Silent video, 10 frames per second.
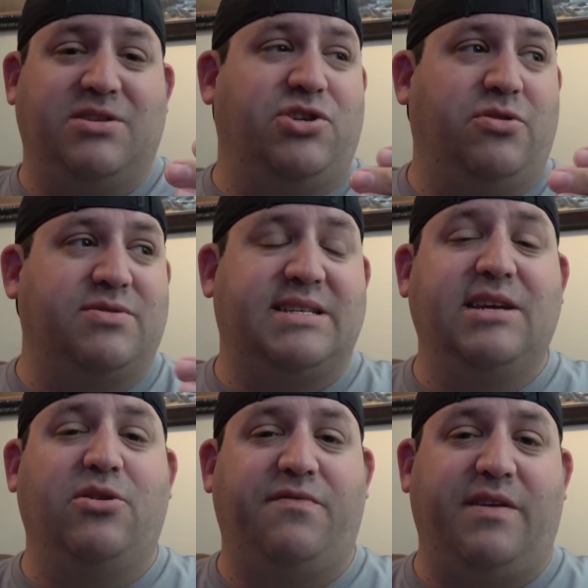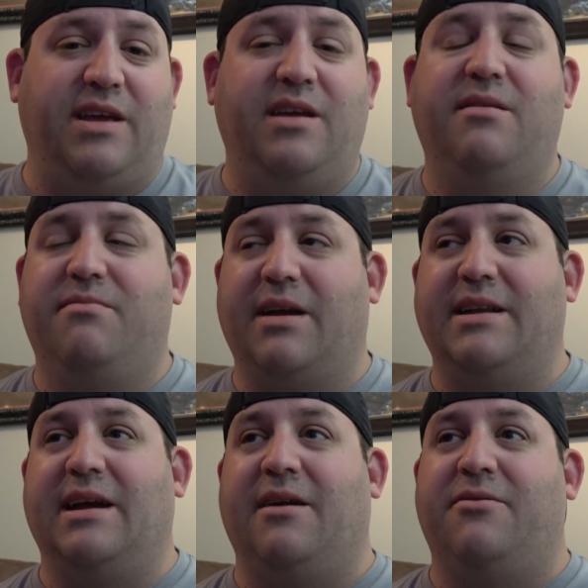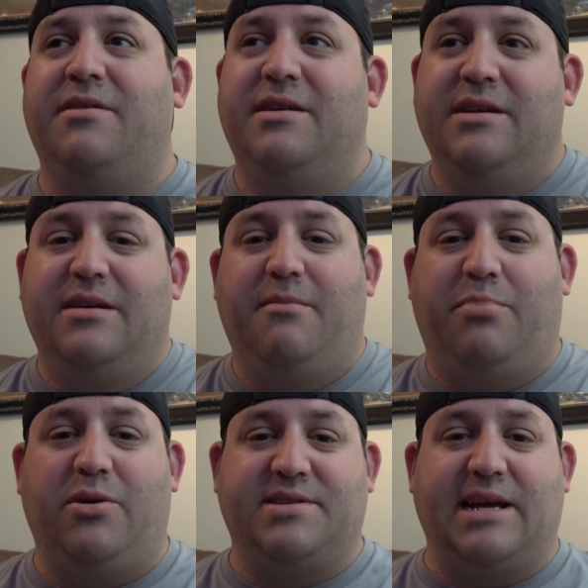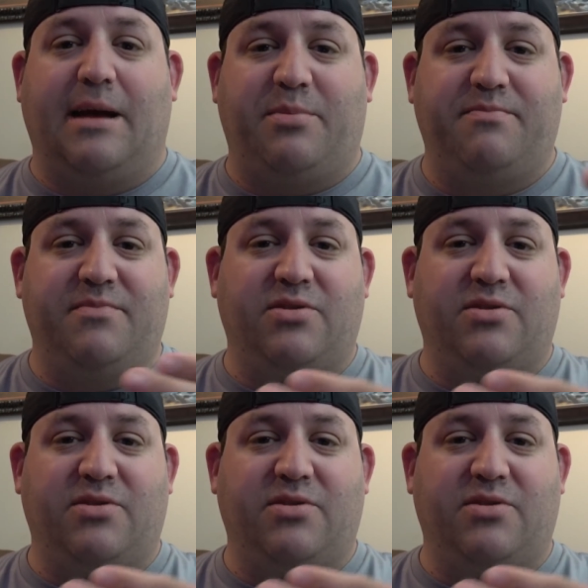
which you don't see Goofy right now, pulls up.